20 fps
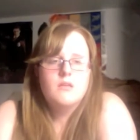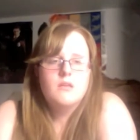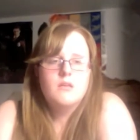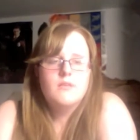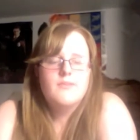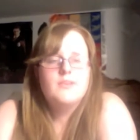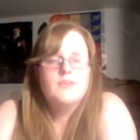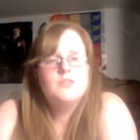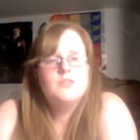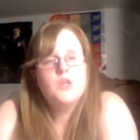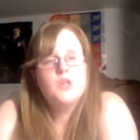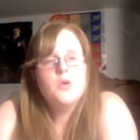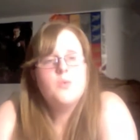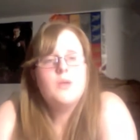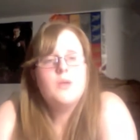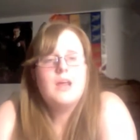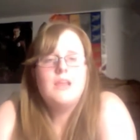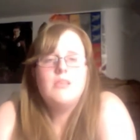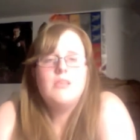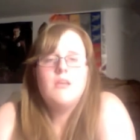I was
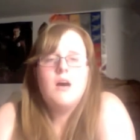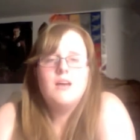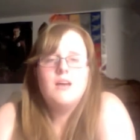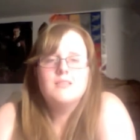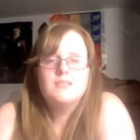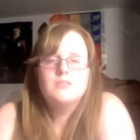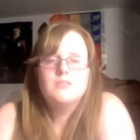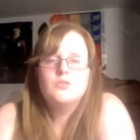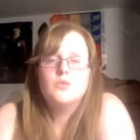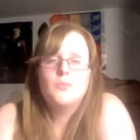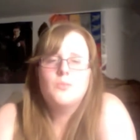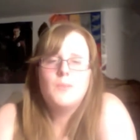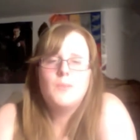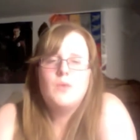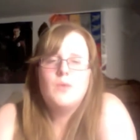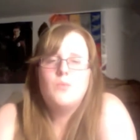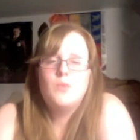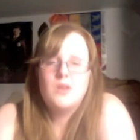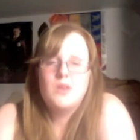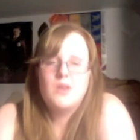201, I lost to
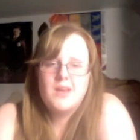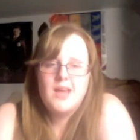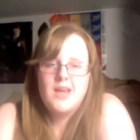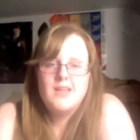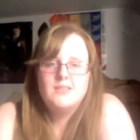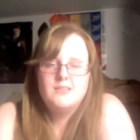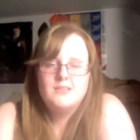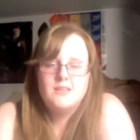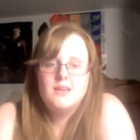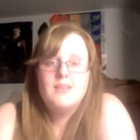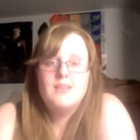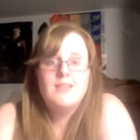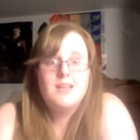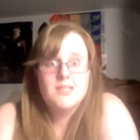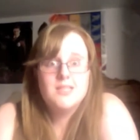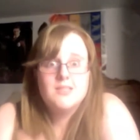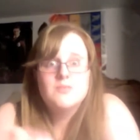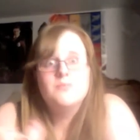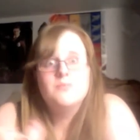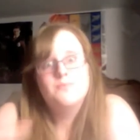about 190, and
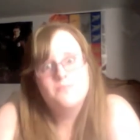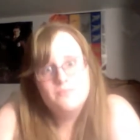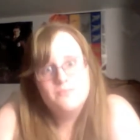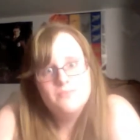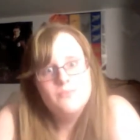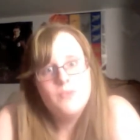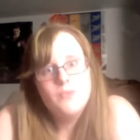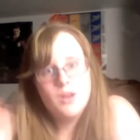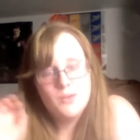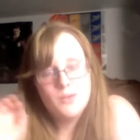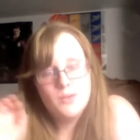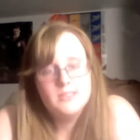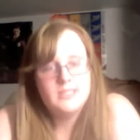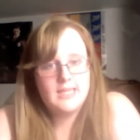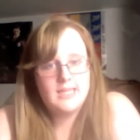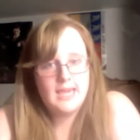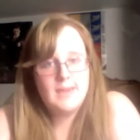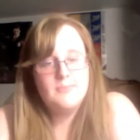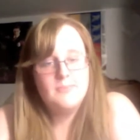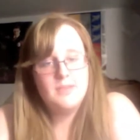that's when I went to
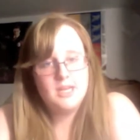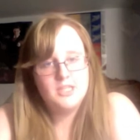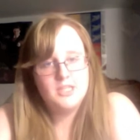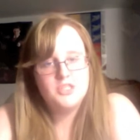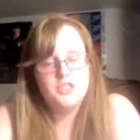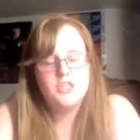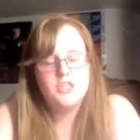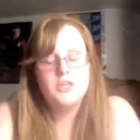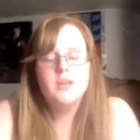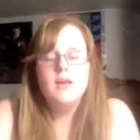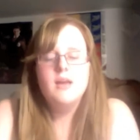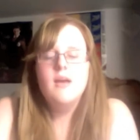camp the next year.